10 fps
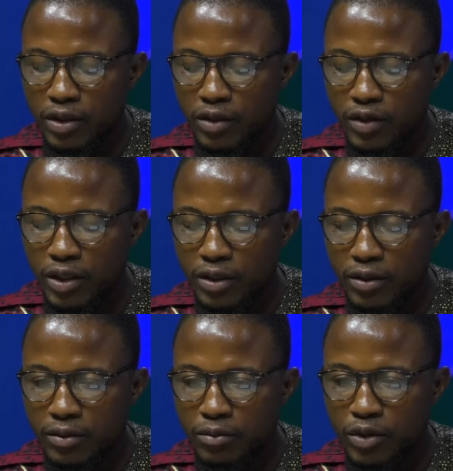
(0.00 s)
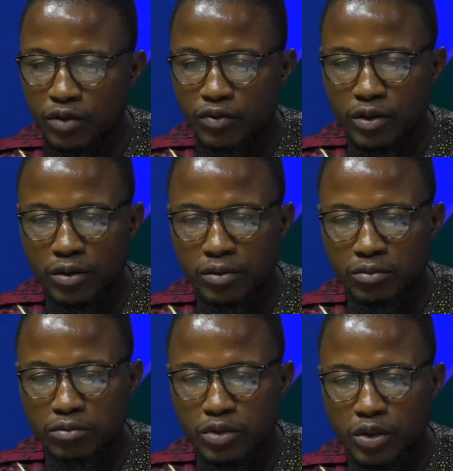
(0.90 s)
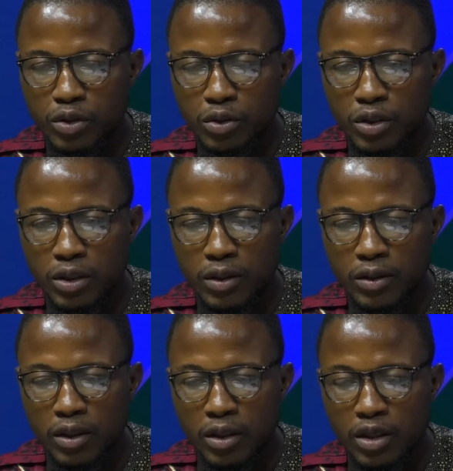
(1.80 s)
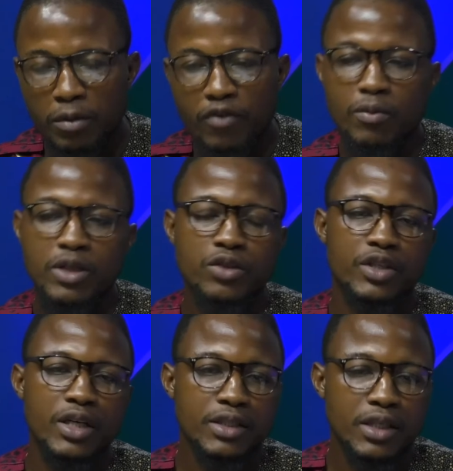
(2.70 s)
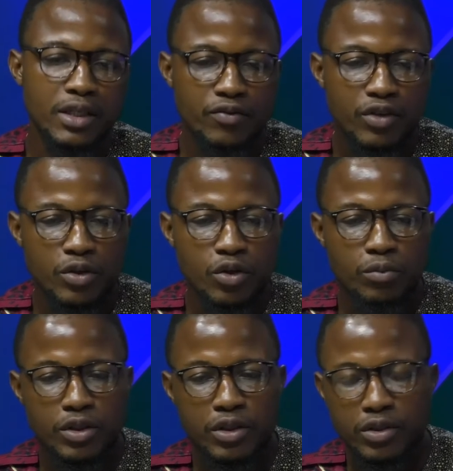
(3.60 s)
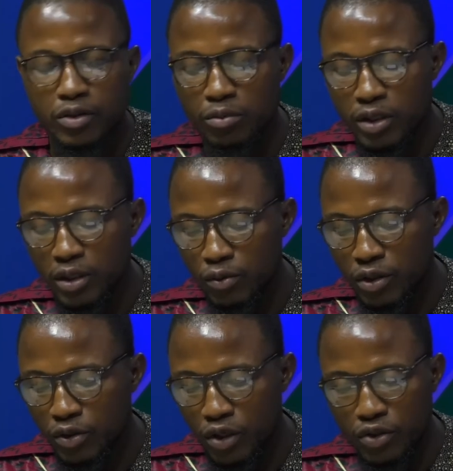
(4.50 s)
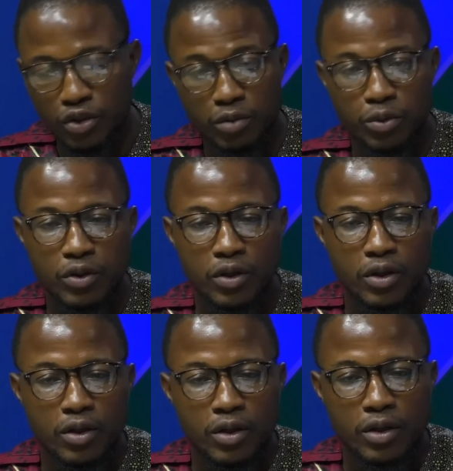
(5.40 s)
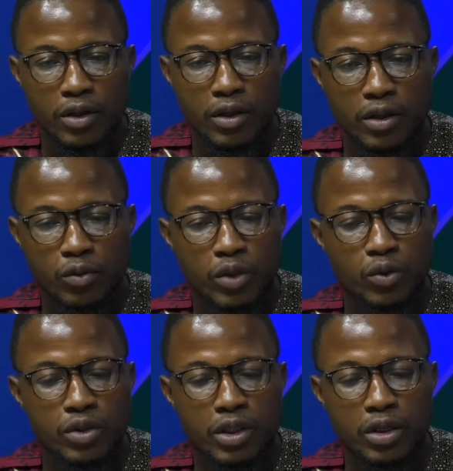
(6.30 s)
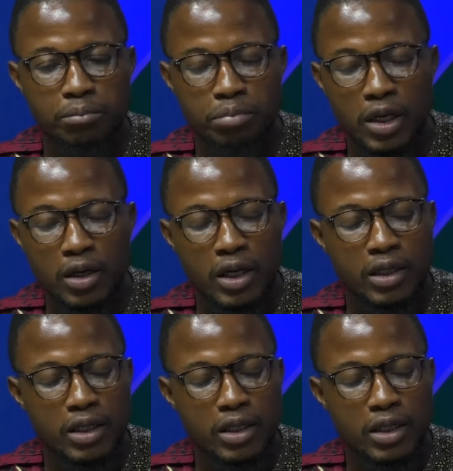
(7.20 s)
did a very much of a, you know, uh, the performance of the executive in the whole process to me it was questionable. Uh, one could say the bill at the